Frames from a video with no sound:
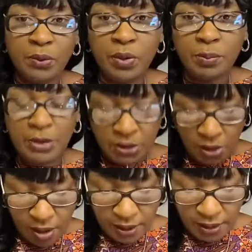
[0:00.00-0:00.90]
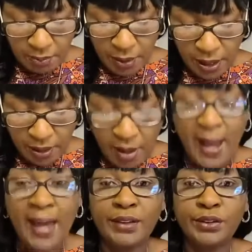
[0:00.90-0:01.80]
we'll be talking about our
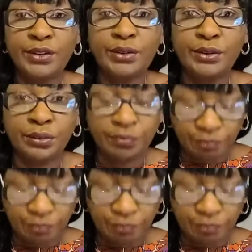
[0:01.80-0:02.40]
attitude.